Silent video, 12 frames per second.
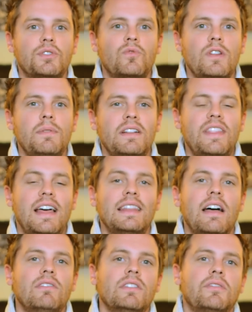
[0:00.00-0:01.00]
to rebuild that
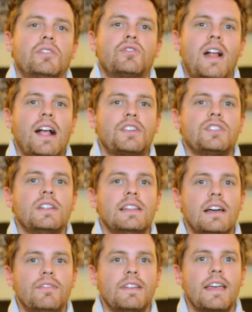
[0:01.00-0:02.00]
level of attraction
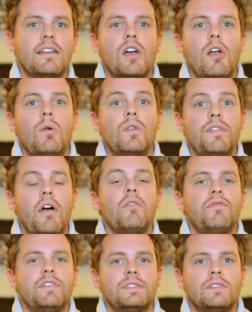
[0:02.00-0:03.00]
and love again
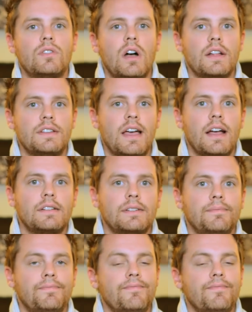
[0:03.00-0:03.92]
without physical contact.